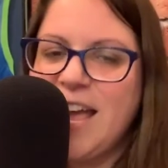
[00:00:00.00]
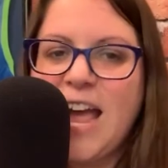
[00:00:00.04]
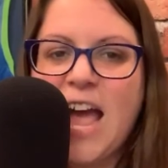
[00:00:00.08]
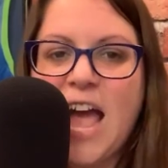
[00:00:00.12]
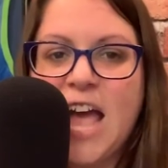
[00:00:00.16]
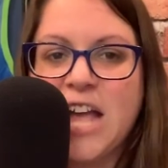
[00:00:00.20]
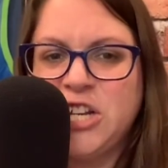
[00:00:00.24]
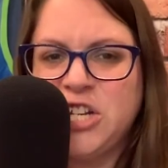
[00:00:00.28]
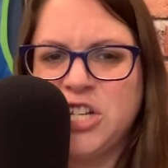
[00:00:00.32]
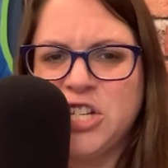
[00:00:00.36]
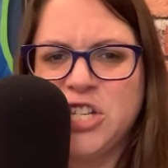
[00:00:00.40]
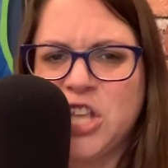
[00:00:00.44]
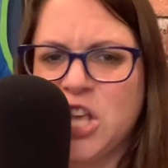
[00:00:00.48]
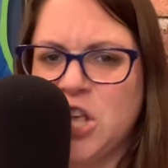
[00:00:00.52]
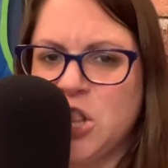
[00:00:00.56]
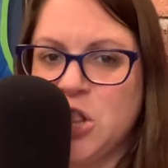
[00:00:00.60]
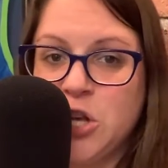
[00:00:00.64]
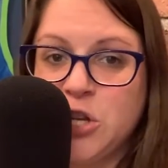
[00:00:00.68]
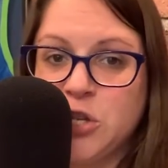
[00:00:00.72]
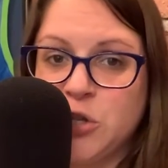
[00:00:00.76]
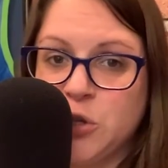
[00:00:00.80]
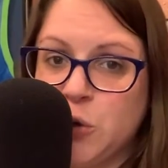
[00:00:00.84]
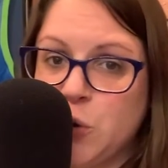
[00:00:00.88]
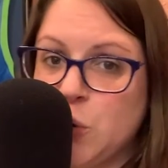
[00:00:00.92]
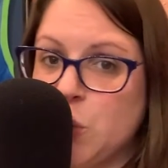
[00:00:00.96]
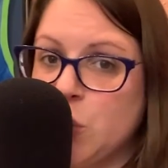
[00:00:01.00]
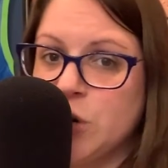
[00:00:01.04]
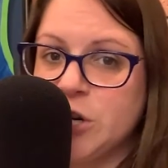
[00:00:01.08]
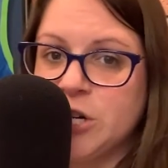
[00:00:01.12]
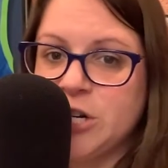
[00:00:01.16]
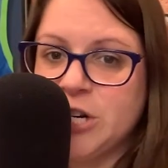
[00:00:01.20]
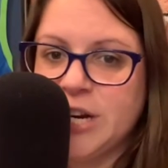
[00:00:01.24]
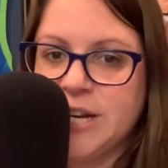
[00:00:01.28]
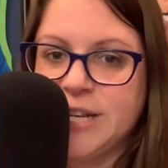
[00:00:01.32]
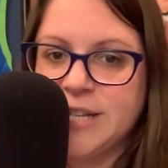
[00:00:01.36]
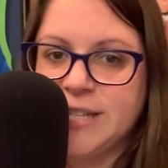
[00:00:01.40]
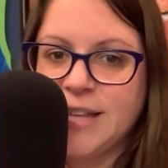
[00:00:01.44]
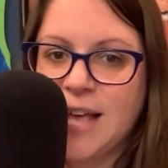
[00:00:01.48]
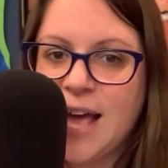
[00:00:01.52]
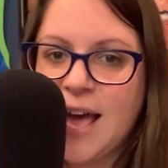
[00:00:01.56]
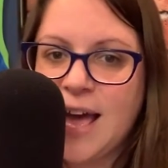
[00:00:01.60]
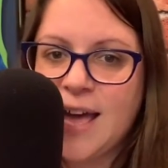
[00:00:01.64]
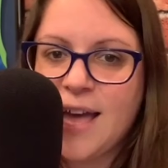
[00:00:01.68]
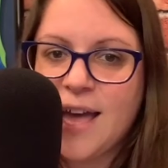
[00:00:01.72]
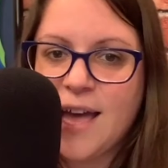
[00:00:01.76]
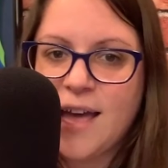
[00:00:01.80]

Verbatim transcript: it just it looks gorgeous. It I, does